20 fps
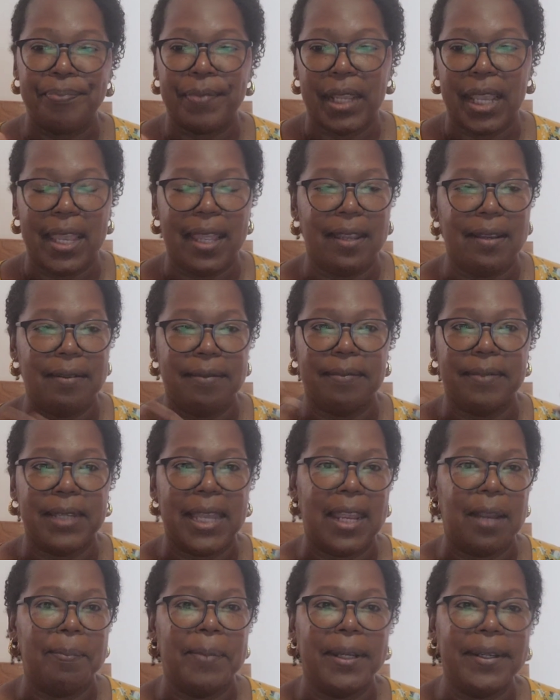and
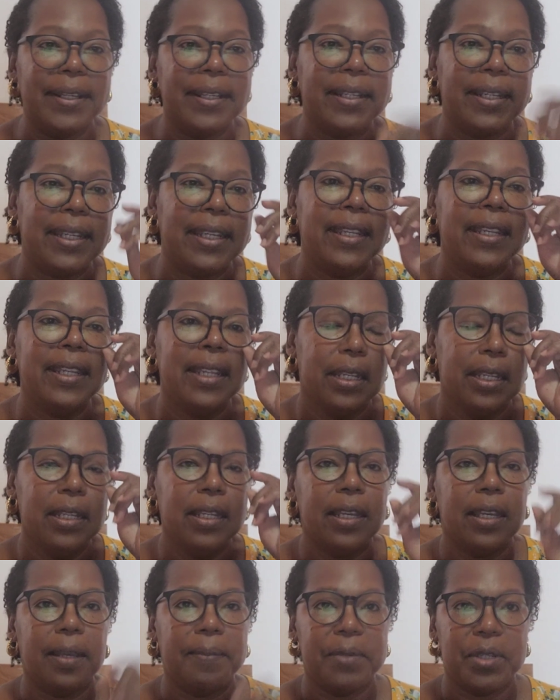I had my hoodie
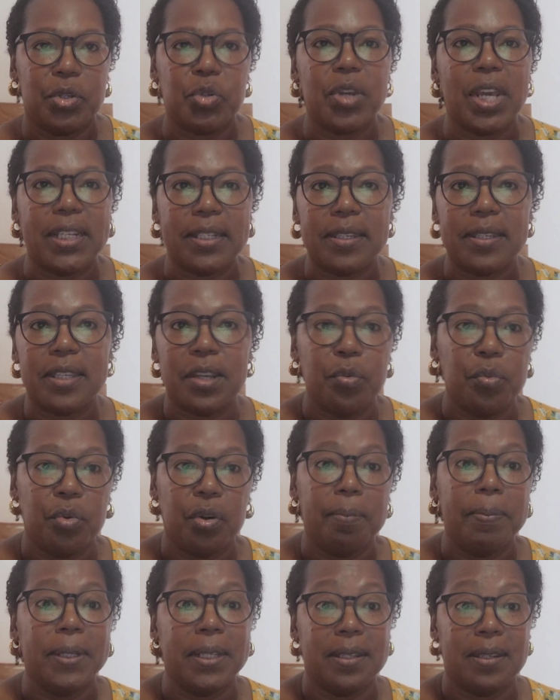to try to stay
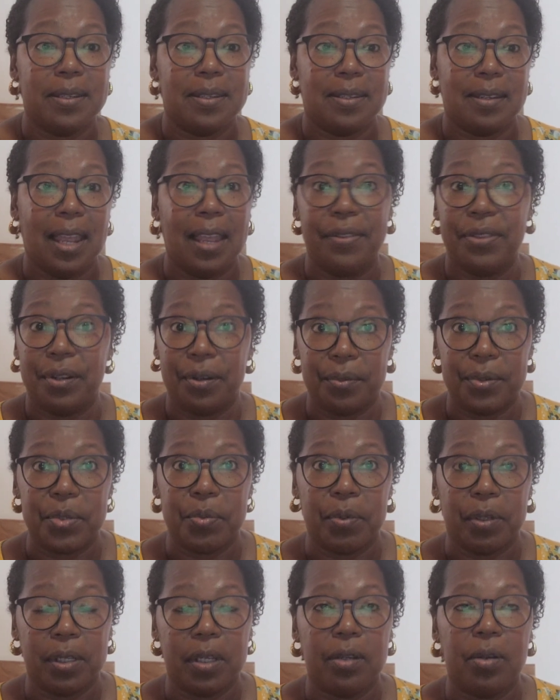warm because I thought it was
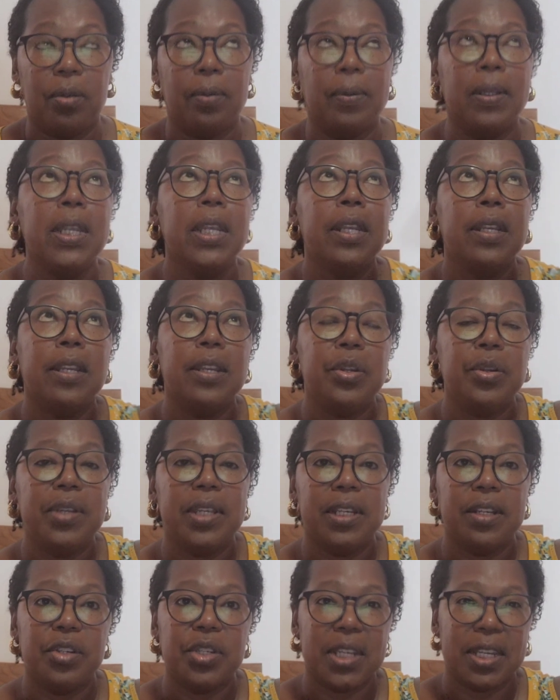really cold. Now you
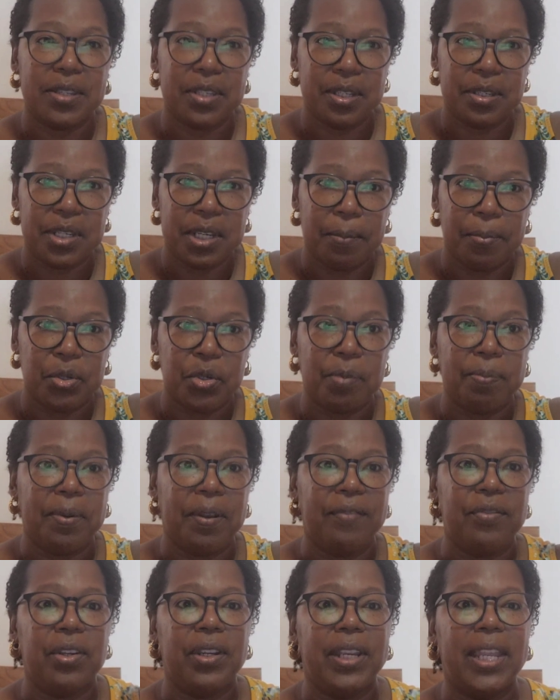can adjust the temperature
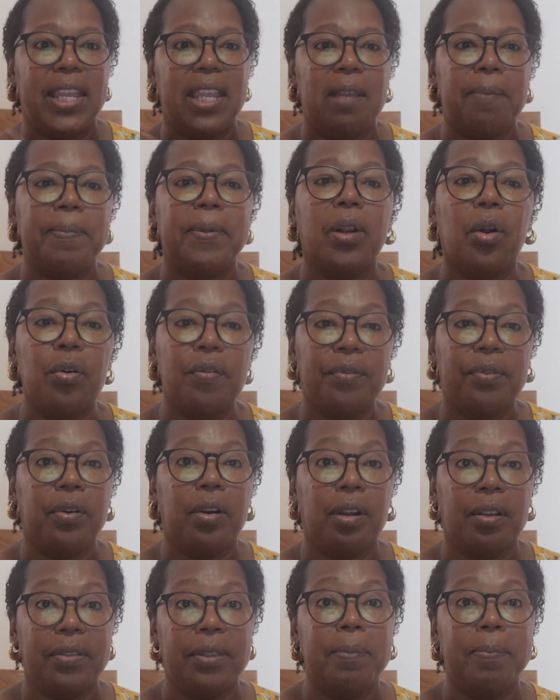above your head, but
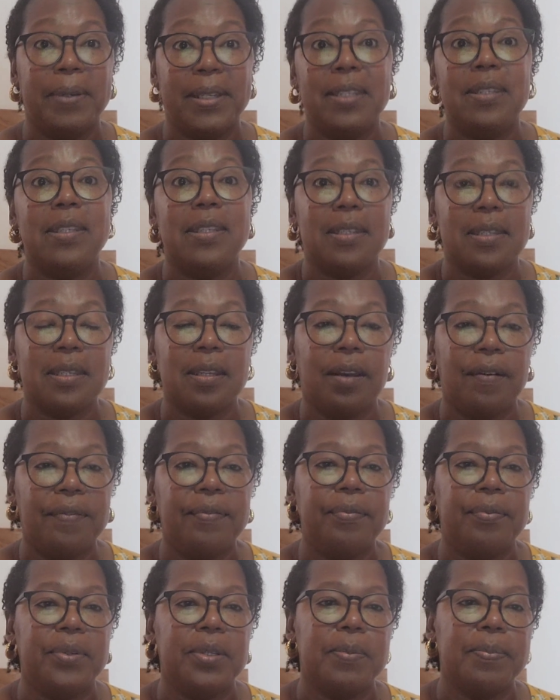overall the bus
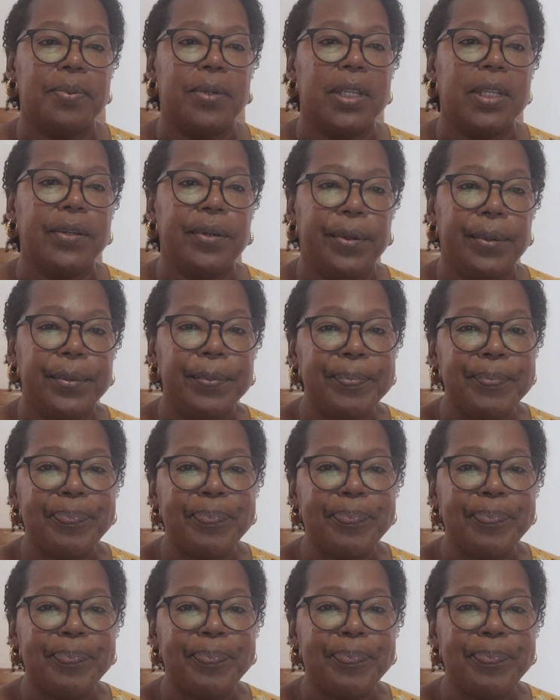itself was pretty cold.